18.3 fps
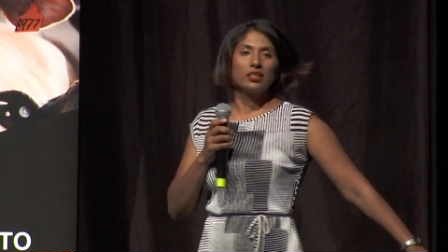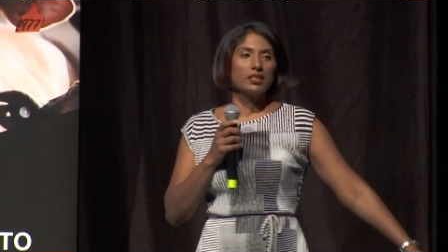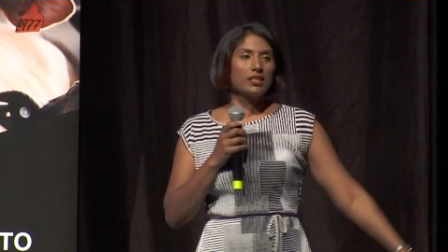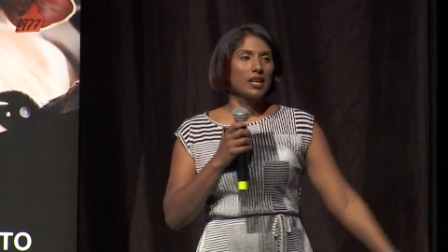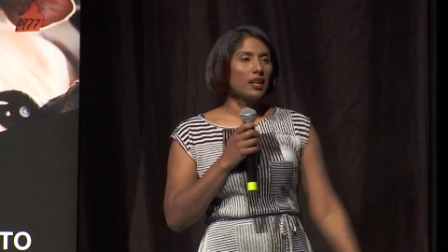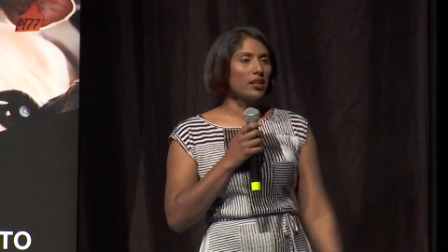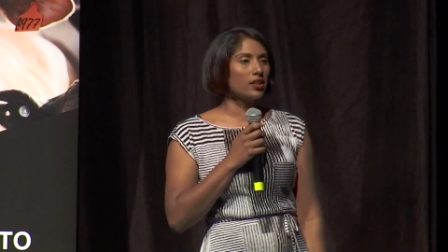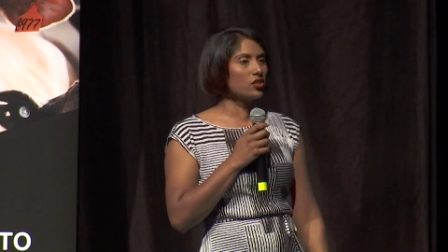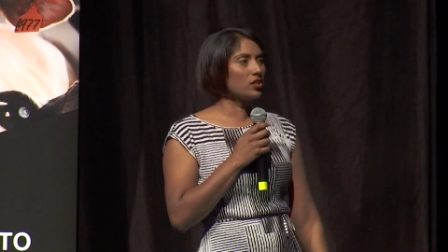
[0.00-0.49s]

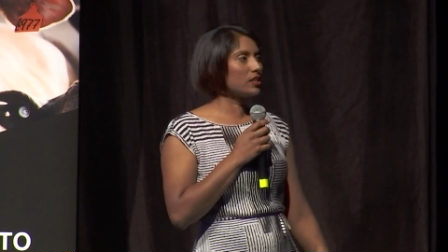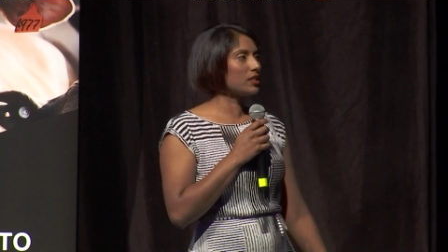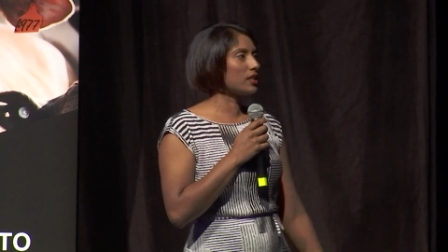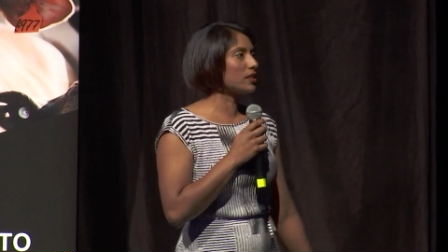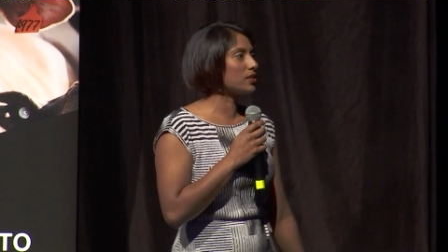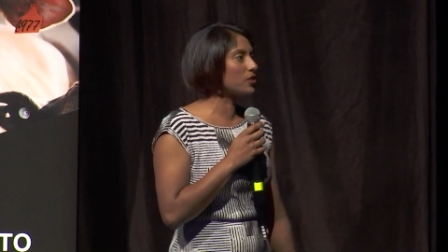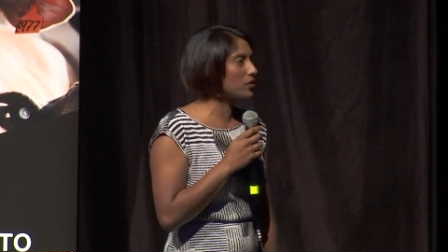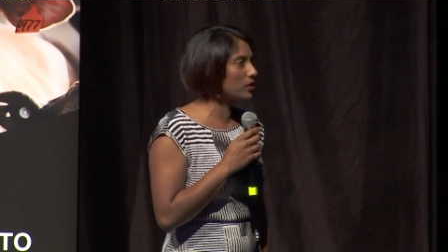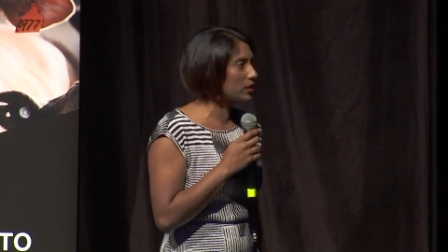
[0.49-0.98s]
intelligence
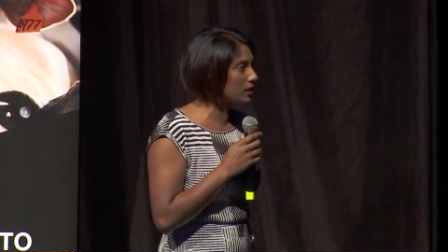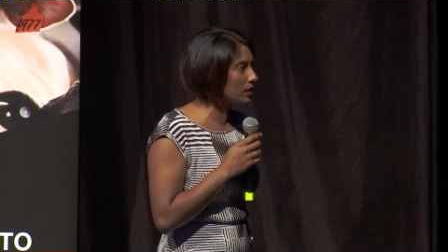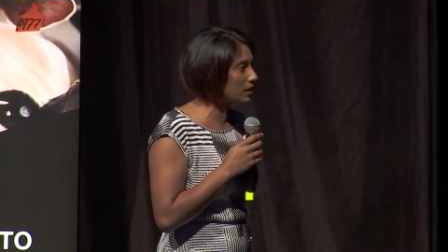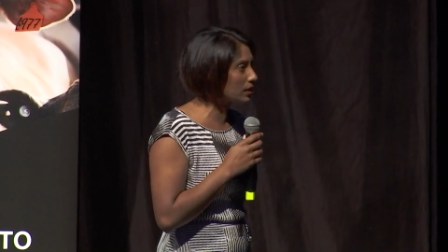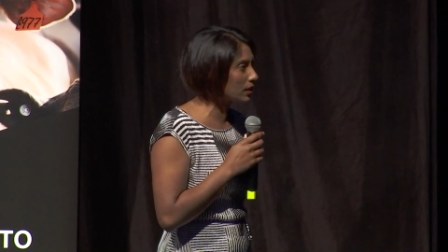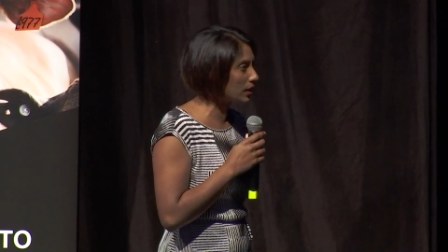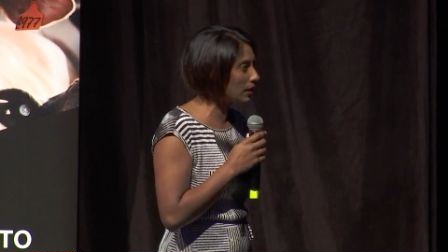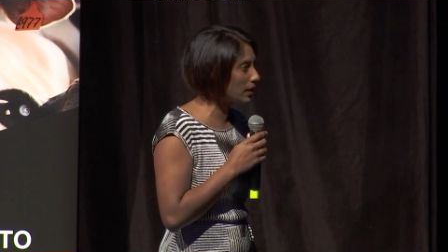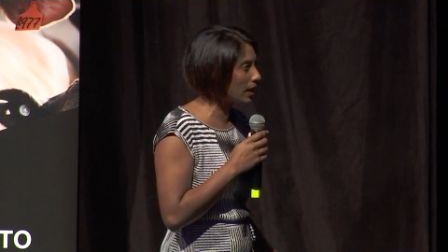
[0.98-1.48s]
entering the
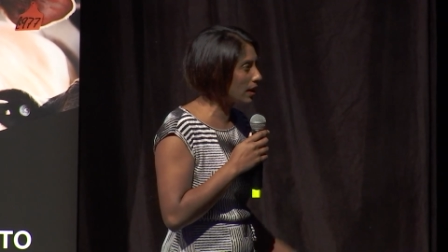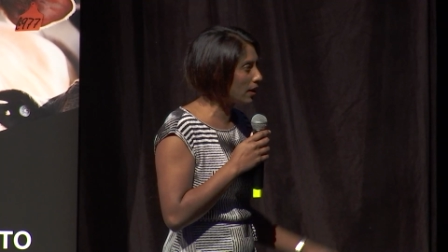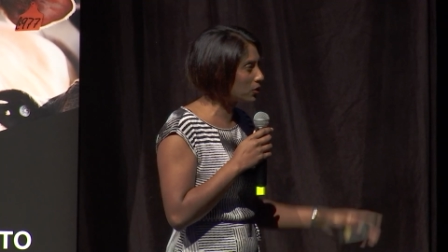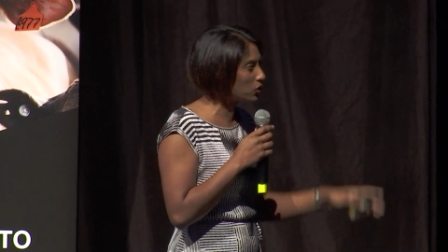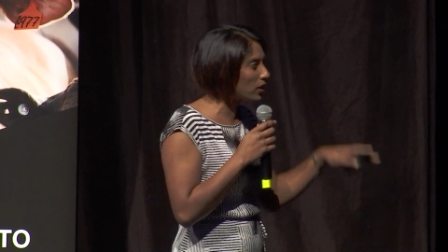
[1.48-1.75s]
scene now,